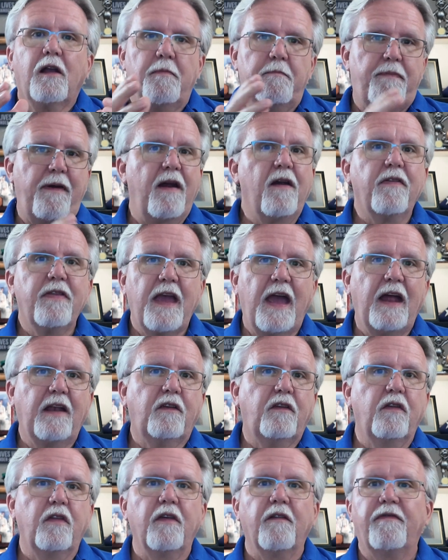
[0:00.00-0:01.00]
Compare
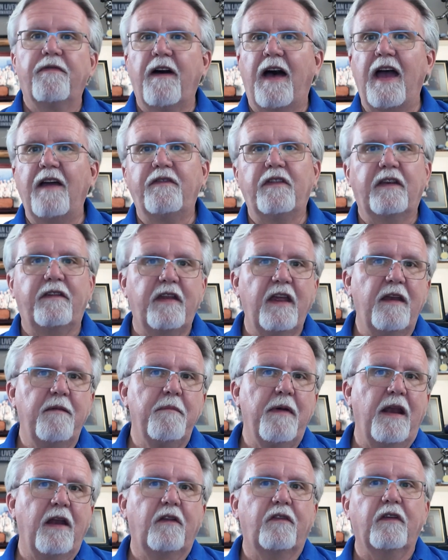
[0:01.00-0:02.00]
that to the 5 to
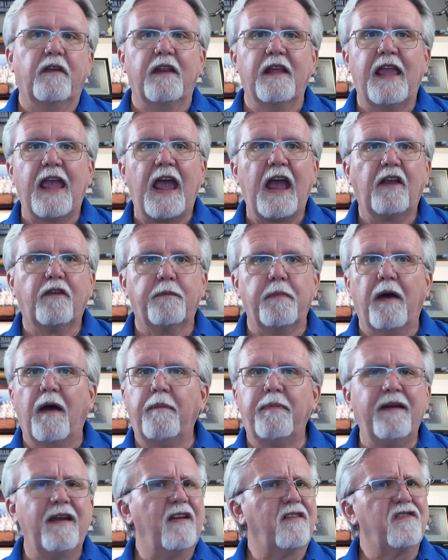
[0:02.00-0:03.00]
10 minutes at the gas
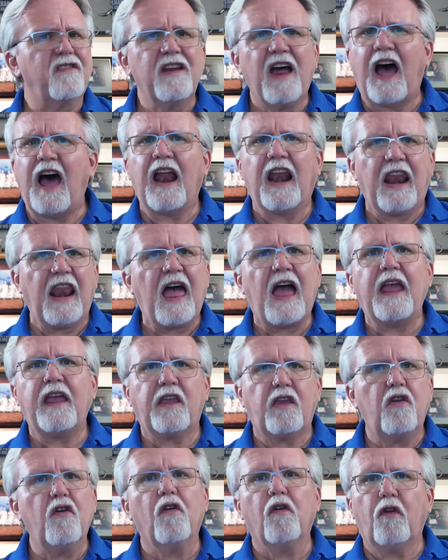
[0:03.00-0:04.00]
pump, and it's not
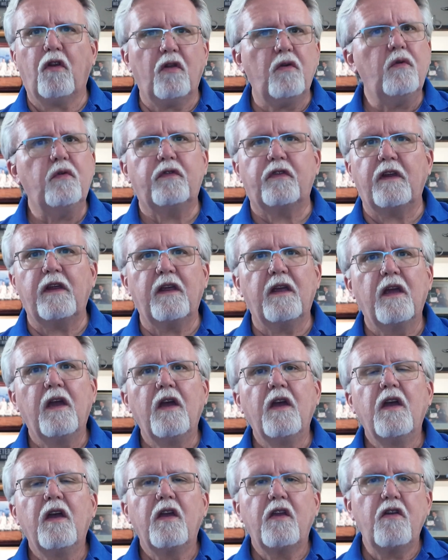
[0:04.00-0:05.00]
like you're losing
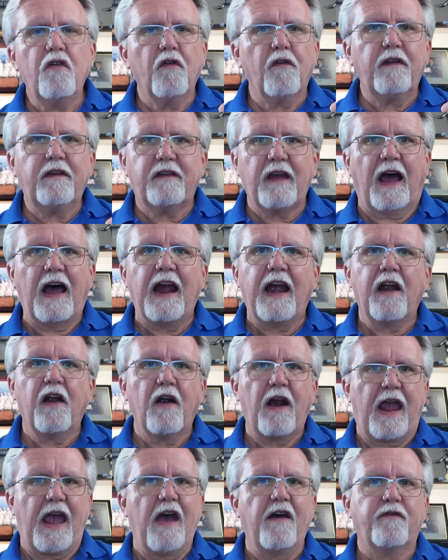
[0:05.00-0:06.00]
your
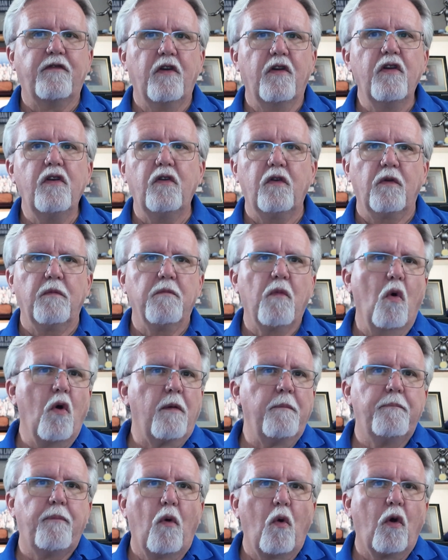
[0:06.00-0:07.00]
entire afternoon.
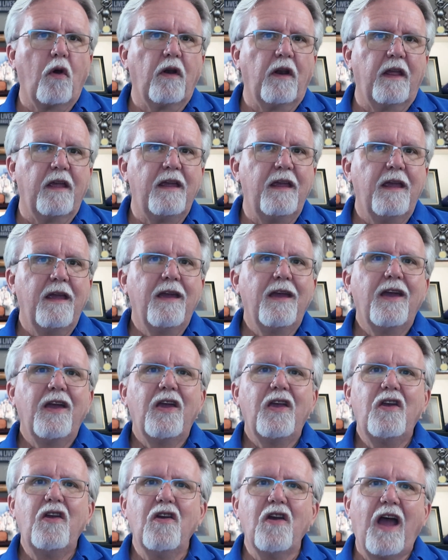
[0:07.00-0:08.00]
More importantly,
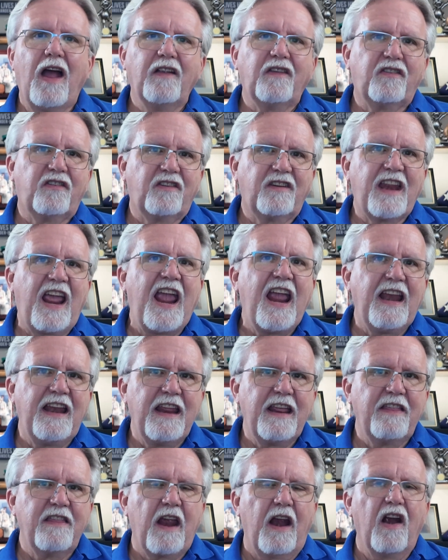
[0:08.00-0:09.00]
you're not
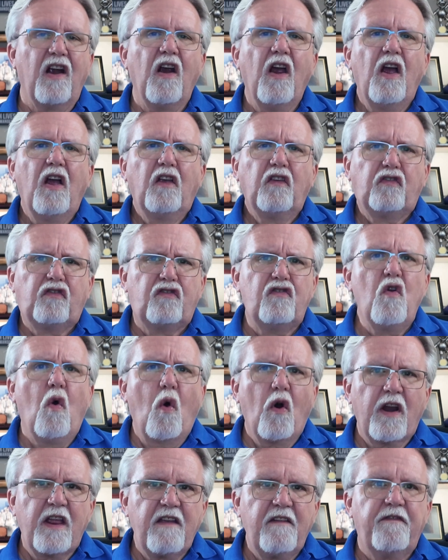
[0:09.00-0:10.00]
standing there
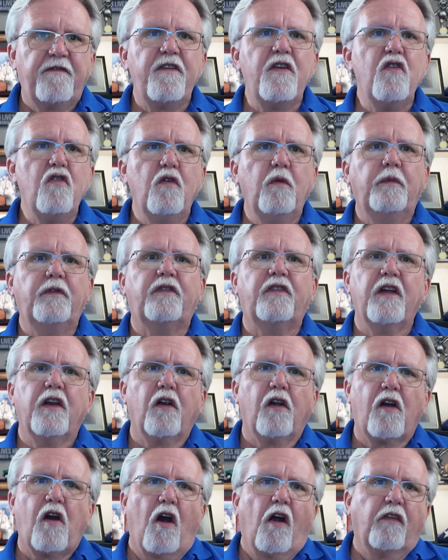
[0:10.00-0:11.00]
snorting fumes
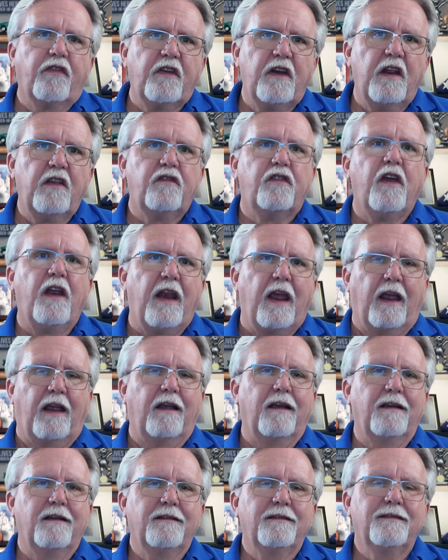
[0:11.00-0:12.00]
that are
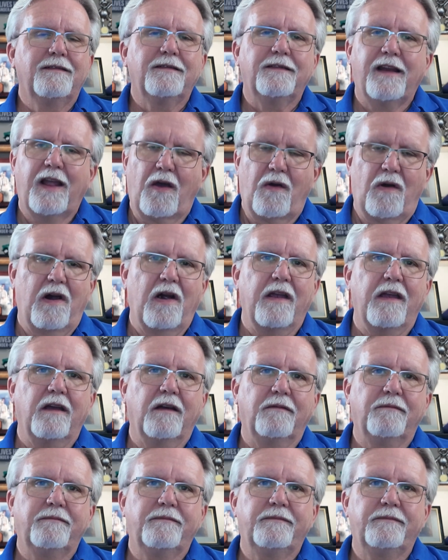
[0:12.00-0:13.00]
carcinogenic. Now, are
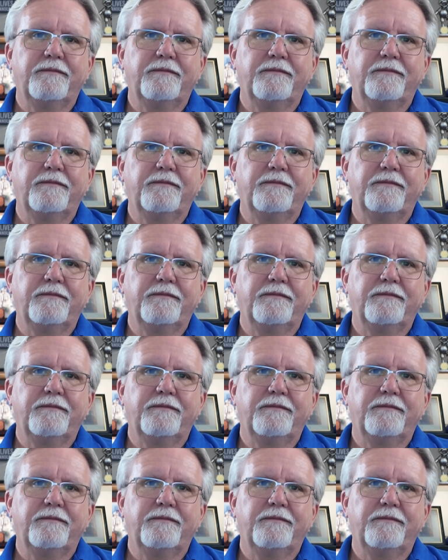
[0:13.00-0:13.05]
you?